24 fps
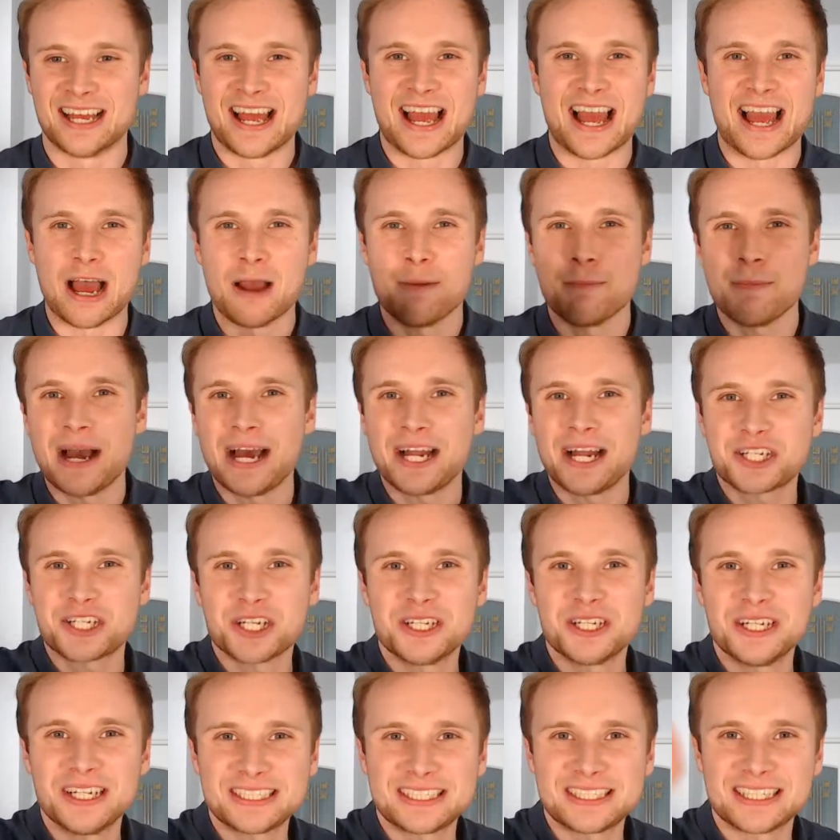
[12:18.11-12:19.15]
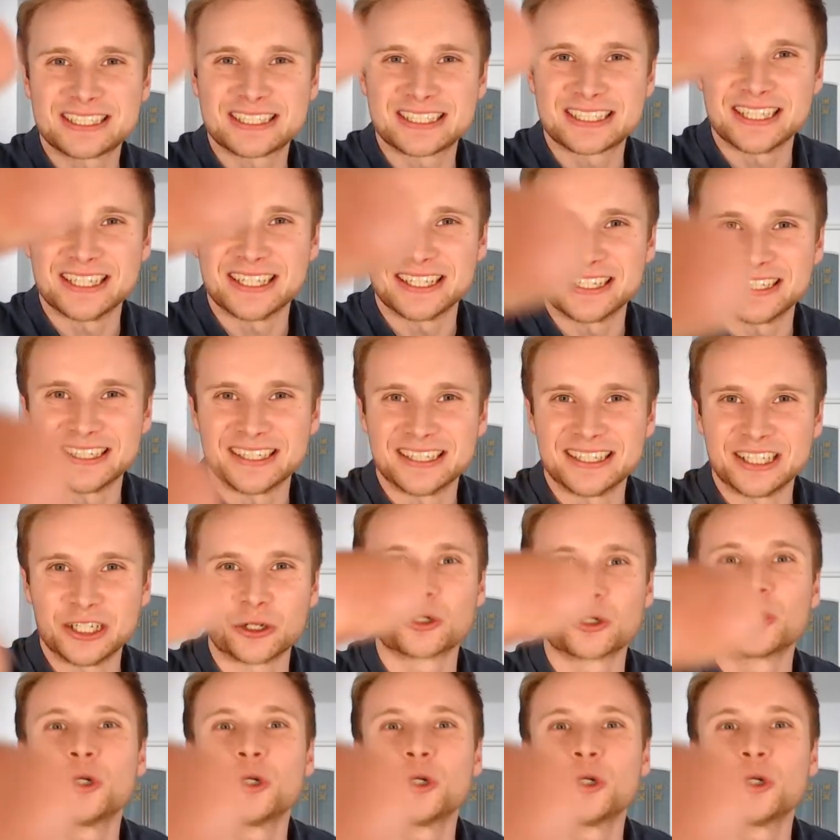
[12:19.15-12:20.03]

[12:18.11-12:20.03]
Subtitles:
Imagine this is your